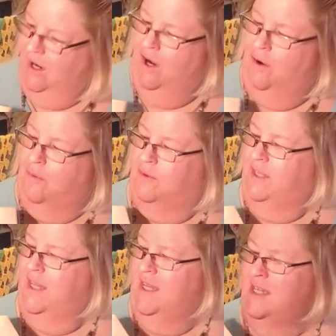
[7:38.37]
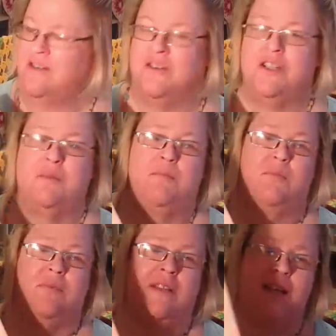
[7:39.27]
Oh,
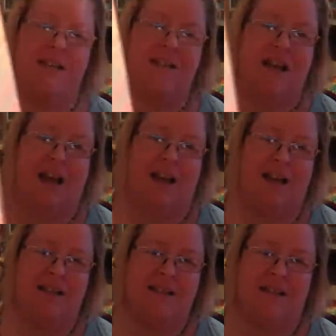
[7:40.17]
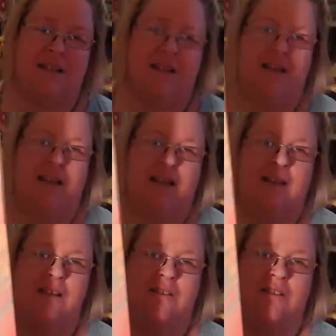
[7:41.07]
these guys,
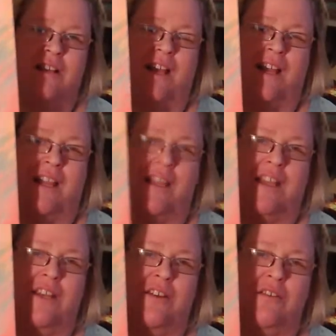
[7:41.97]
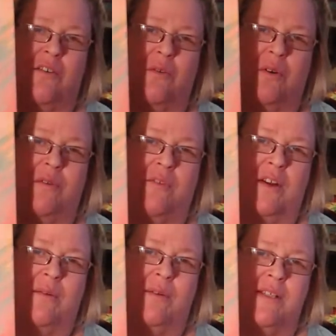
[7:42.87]
these are like unicorn
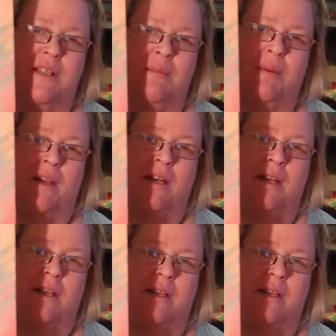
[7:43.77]
frequency paintings.